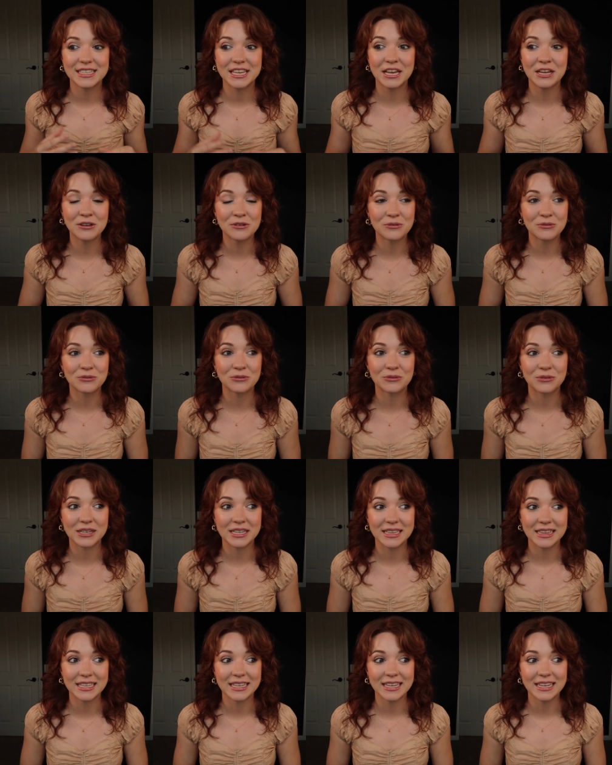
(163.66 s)
can
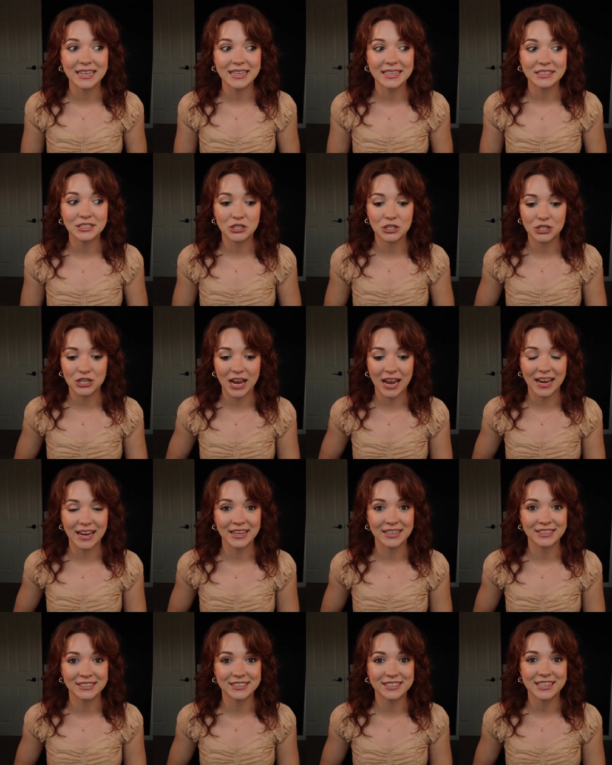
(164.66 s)
really
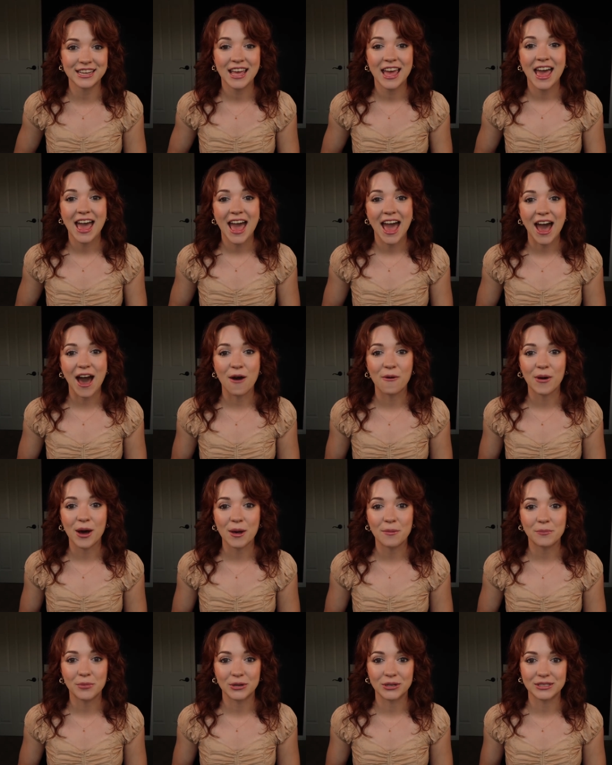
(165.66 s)
change how
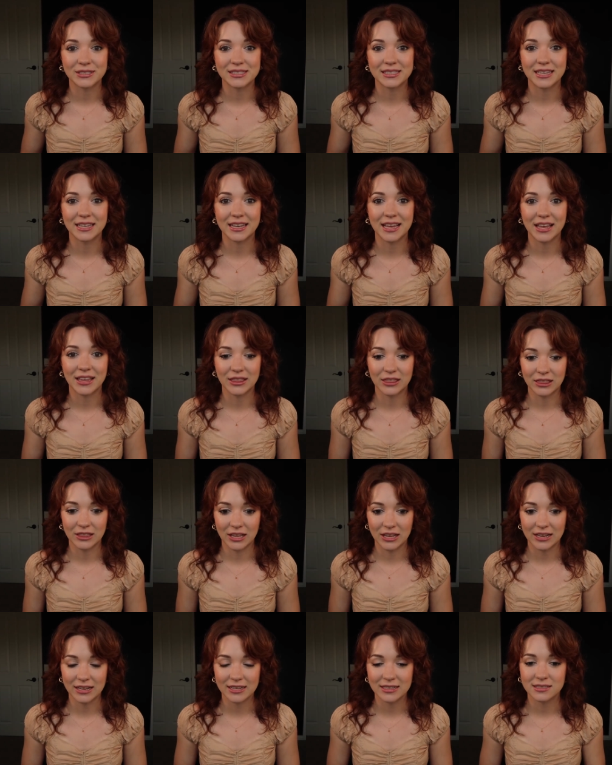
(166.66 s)
a person
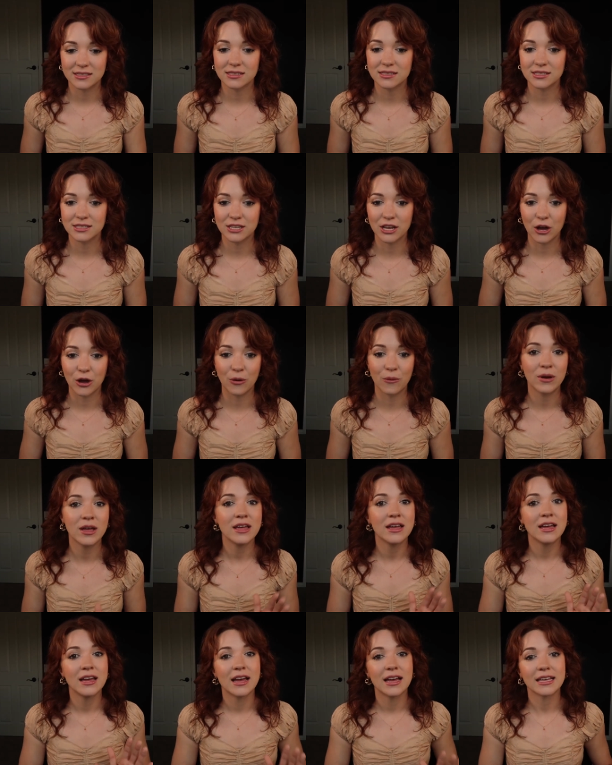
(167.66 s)
looks. So
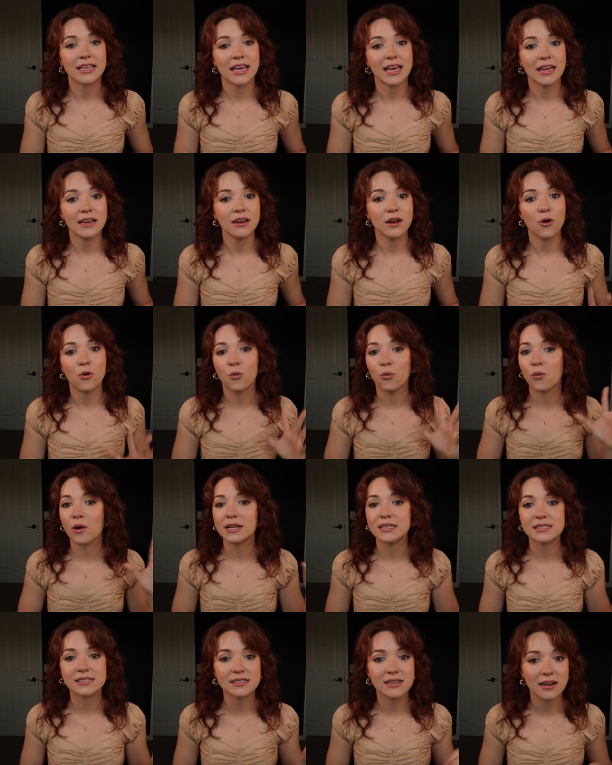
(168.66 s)
again,
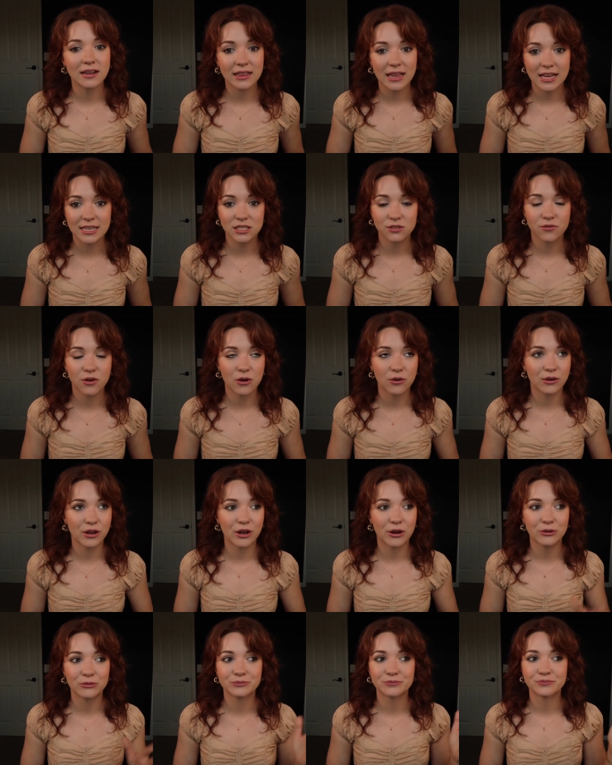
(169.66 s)
one sunglass
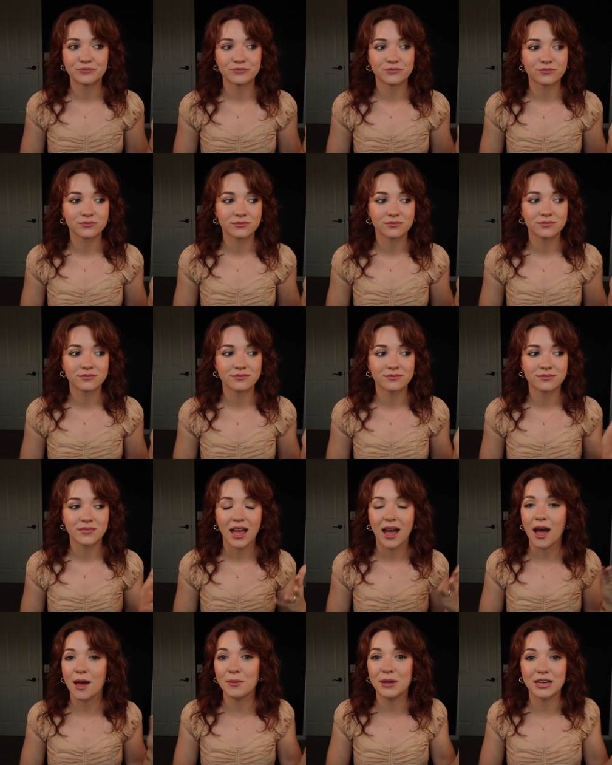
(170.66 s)
photo.
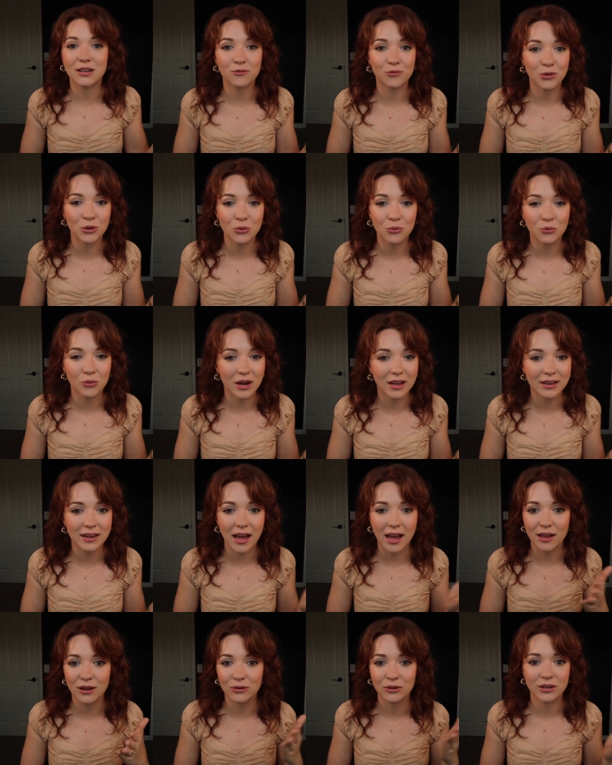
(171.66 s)
I mean, if you want,
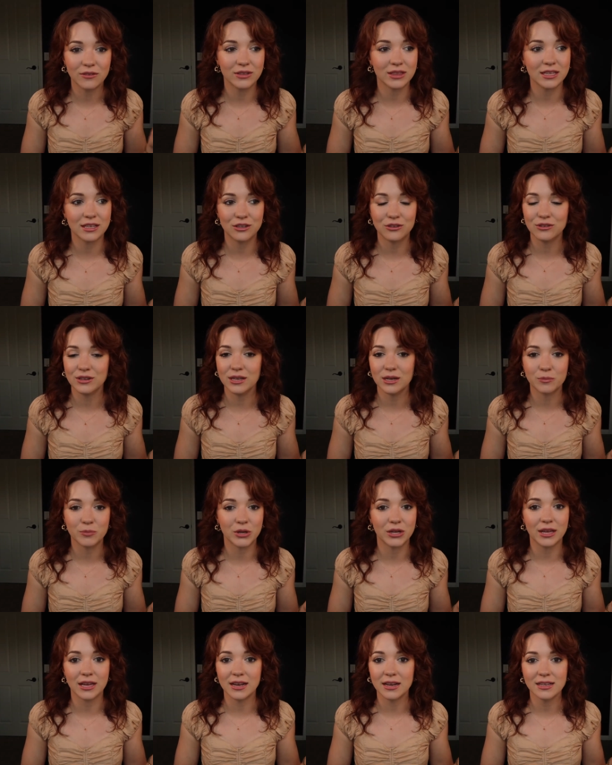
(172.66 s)
I don't even think you need to
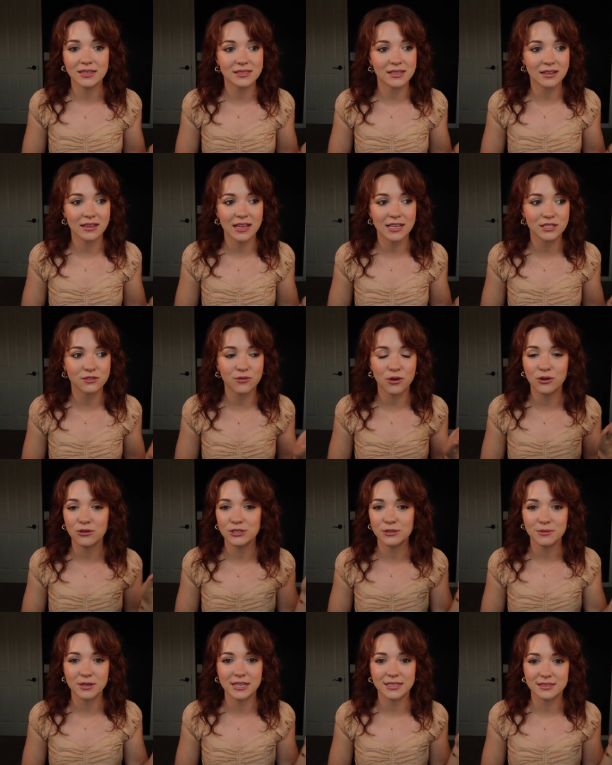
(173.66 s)
put any sunglass
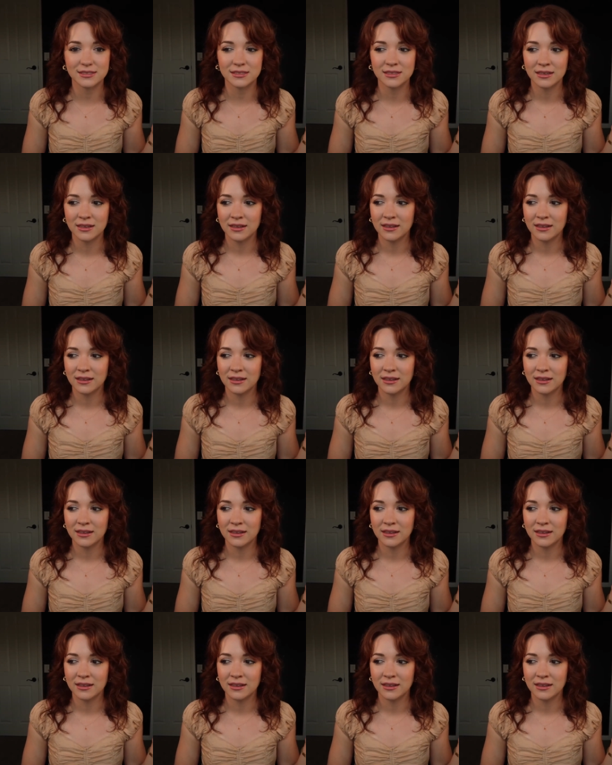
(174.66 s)
photos because